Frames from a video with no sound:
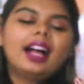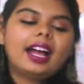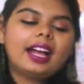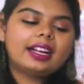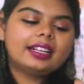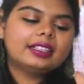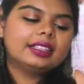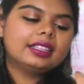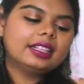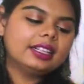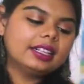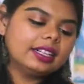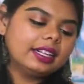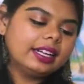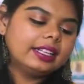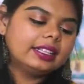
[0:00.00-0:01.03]
and
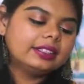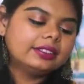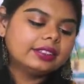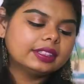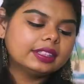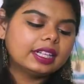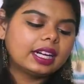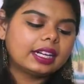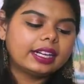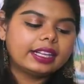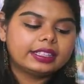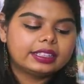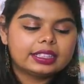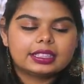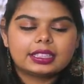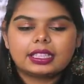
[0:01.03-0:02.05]
idu vandu an
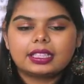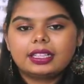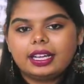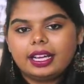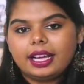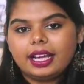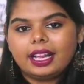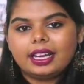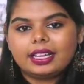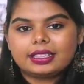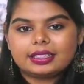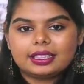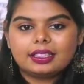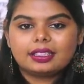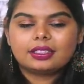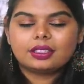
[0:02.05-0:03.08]
age, it's a day
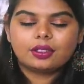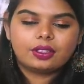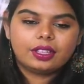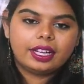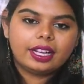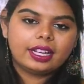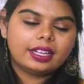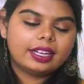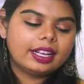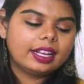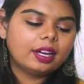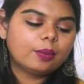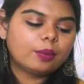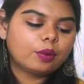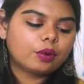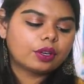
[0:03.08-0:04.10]
elixir. So ninga day
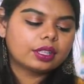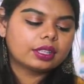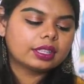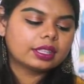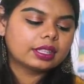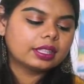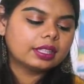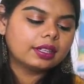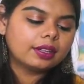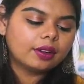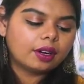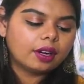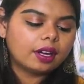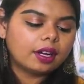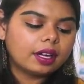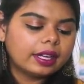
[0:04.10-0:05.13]
la podradhukku
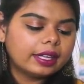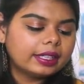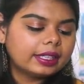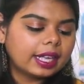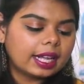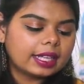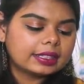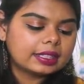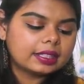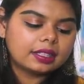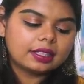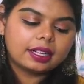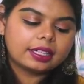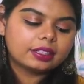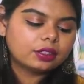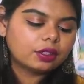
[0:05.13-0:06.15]
it has a
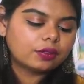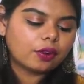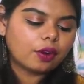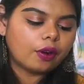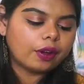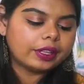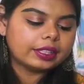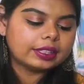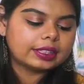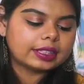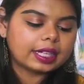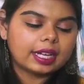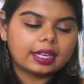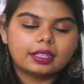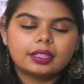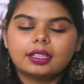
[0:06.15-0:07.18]
range of oils
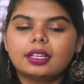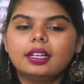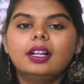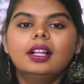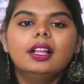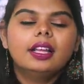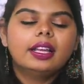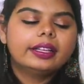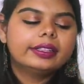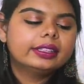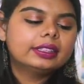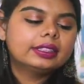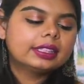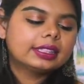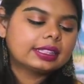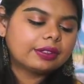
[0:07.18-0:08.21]
and idu
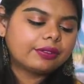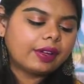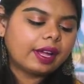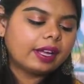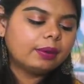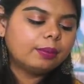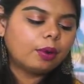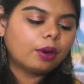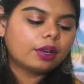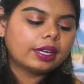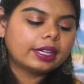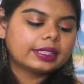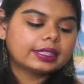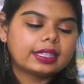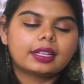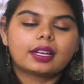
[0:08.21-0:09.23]
vandu Sapphire
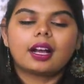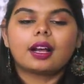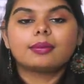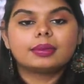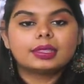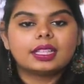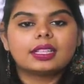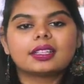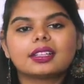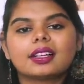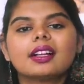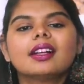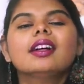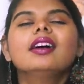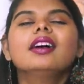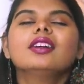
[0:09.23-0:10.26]
Botanics enak
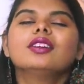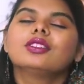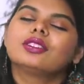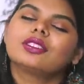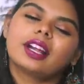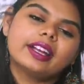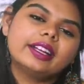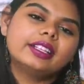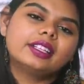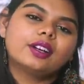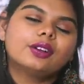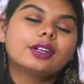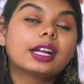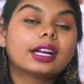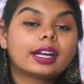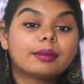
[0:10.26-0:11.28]
amchaanga to try it
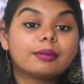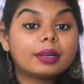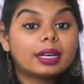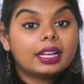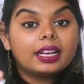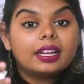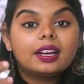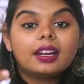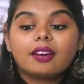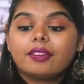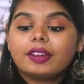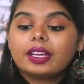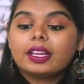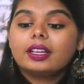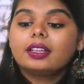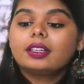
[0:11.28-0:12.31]
out and I'm really
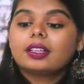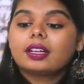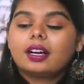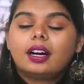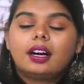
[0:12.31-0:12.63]
loving it.